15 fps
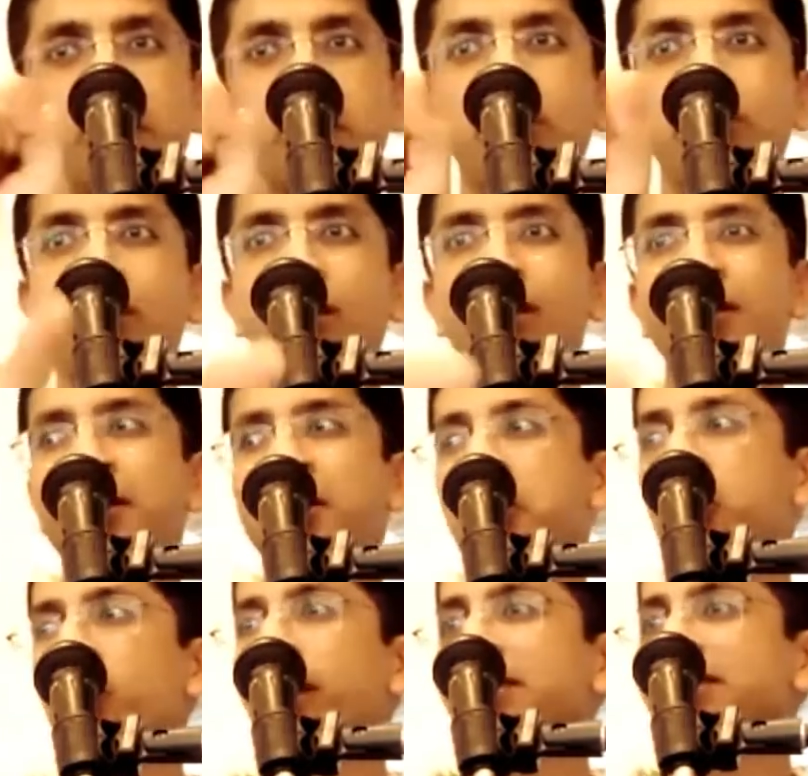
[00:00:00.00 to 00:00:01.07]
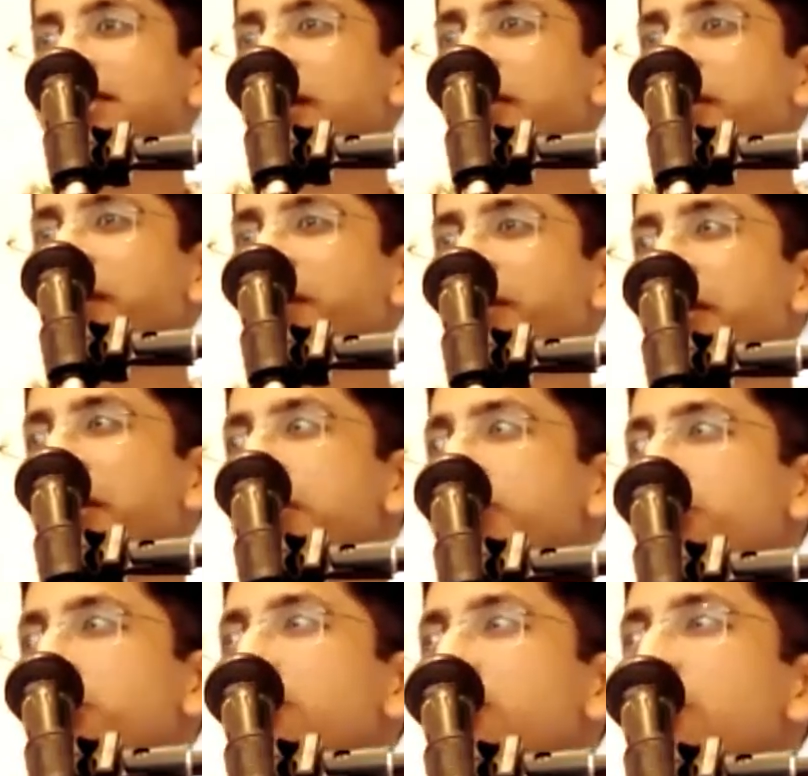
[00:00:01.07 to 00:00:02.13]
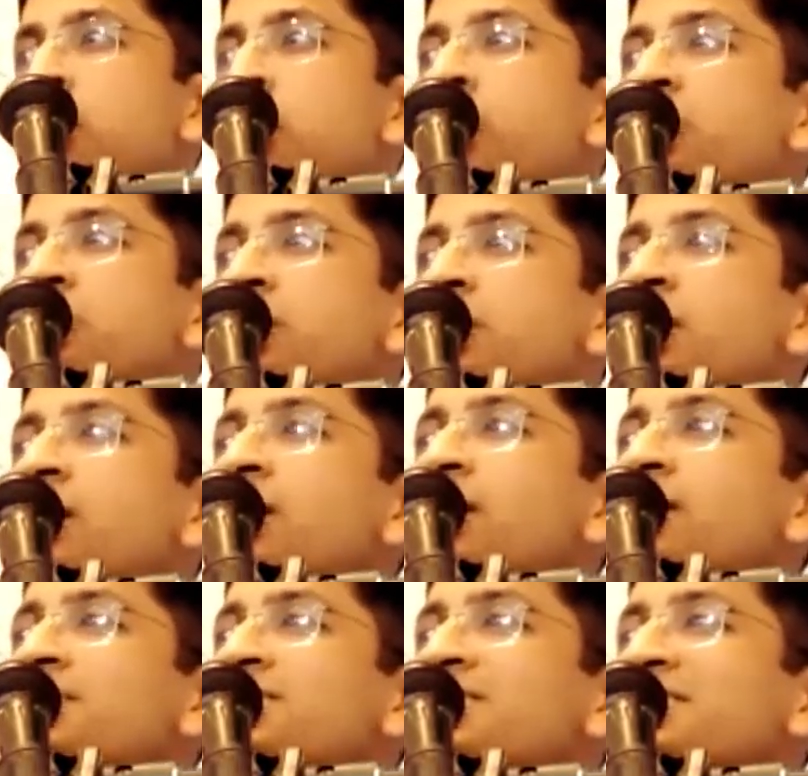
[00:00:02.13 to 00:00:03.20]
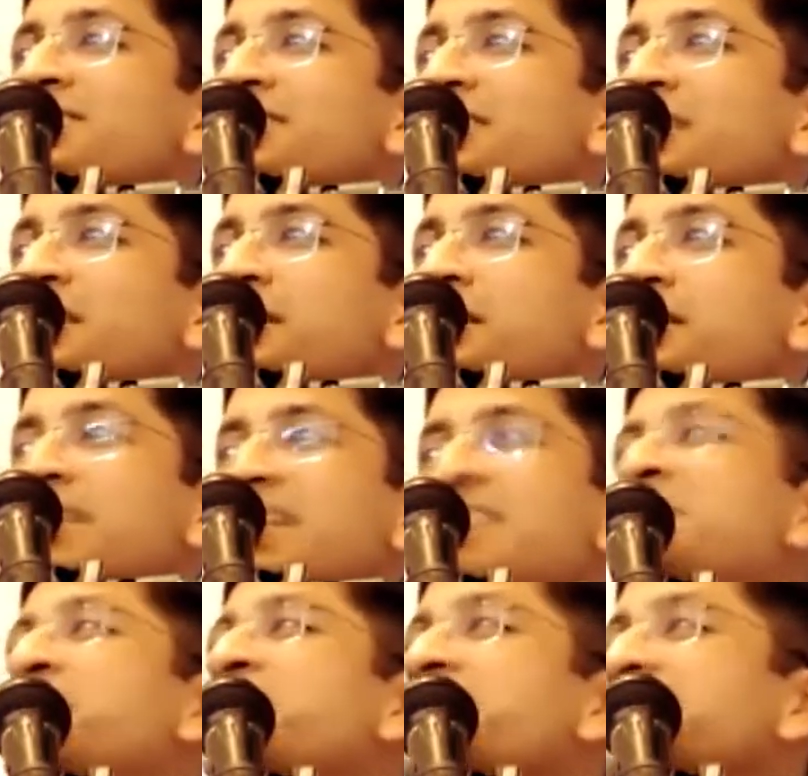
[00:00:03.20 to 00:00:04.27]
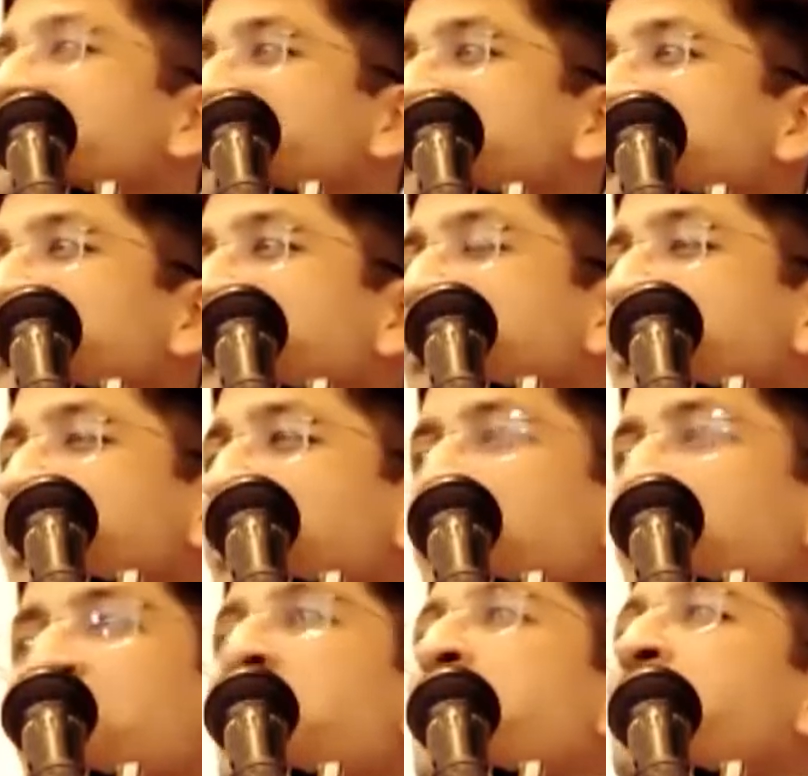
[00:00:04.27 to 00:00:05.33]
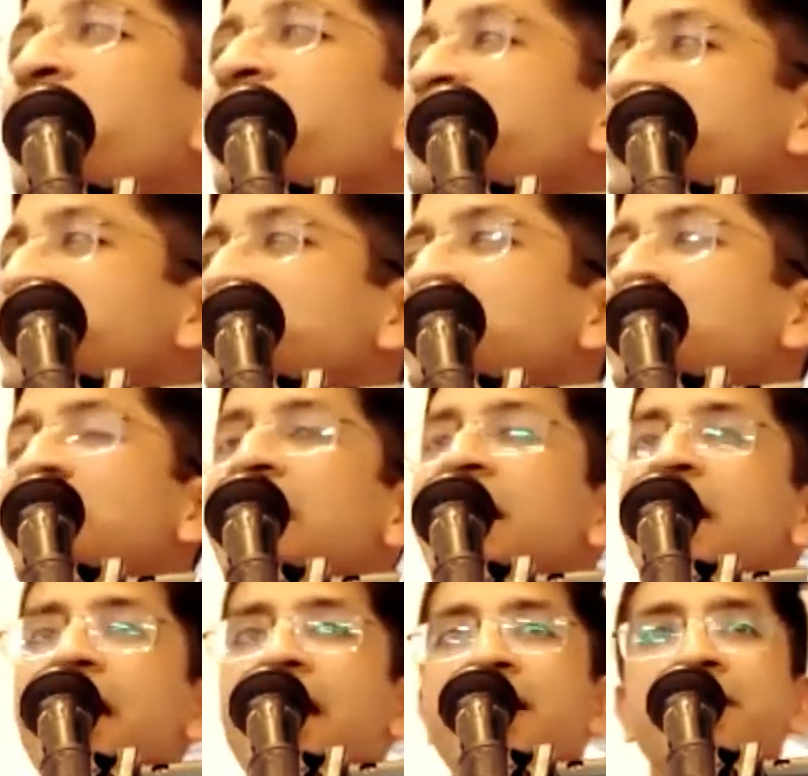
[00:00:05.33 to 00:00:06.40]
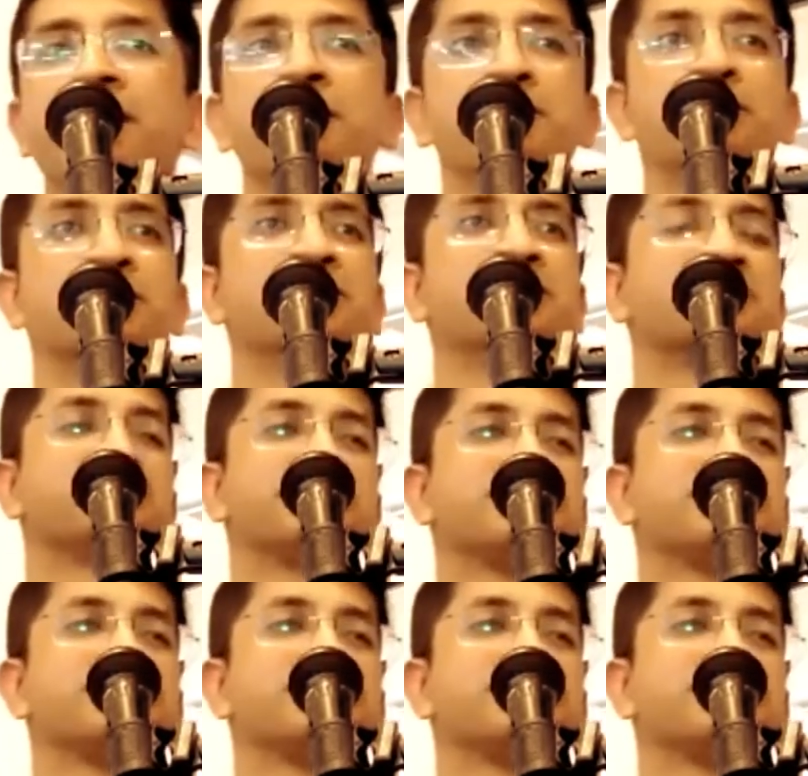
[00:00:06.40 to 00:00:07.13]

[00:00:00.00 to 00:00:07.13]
To accept Chandramukhi Sri Radha's sentiments, her complexion, and her mood.